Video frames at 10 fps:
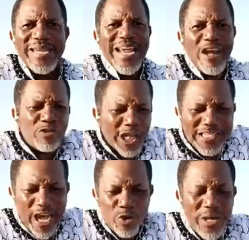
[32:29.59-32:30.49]
They have
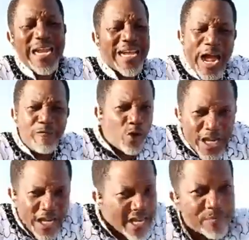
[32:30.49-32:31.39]
just tell you that they can even
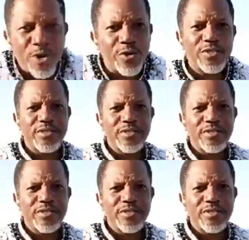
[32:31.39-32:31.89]
kill in abroad.